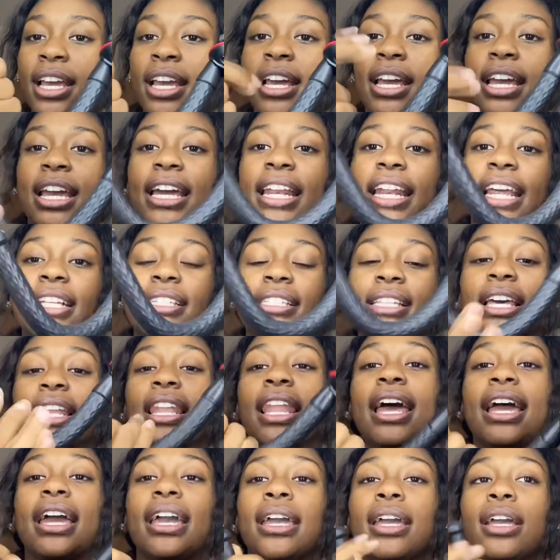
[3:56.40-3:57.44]
and they say
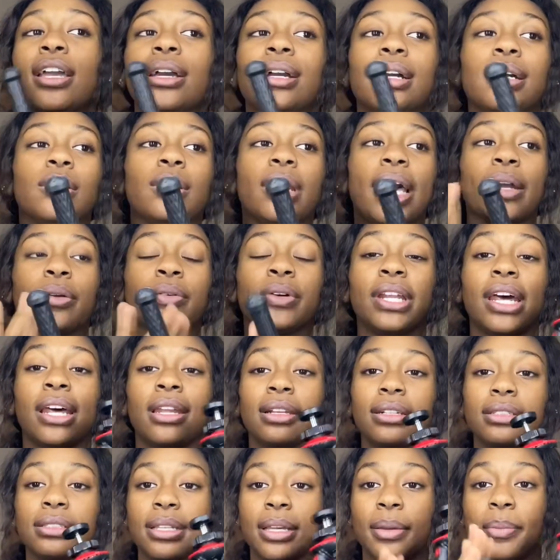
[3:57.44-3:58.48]
like when I
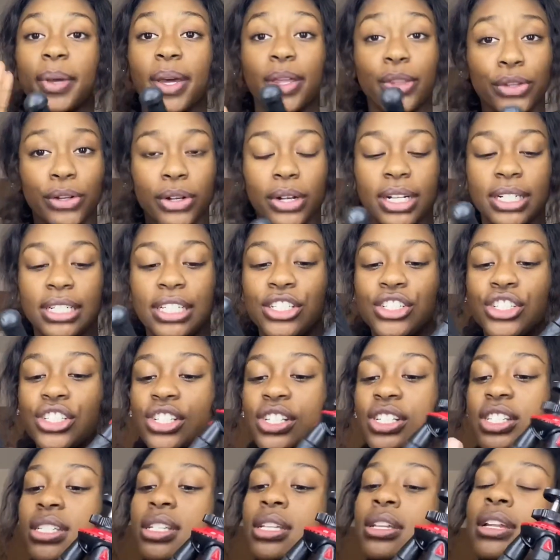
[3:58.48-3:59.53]
looked up other
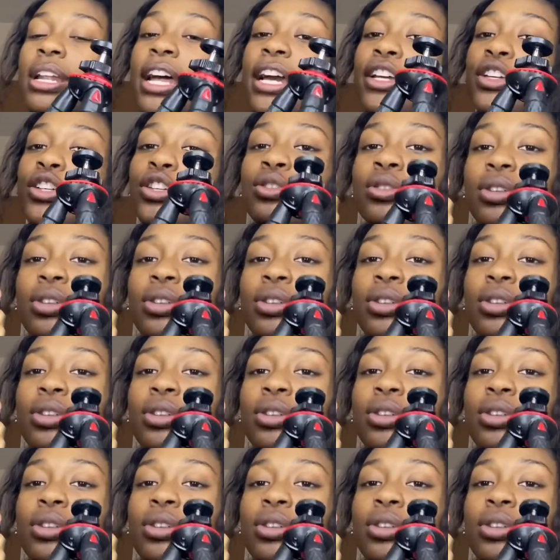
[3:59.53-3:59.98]
editions, like you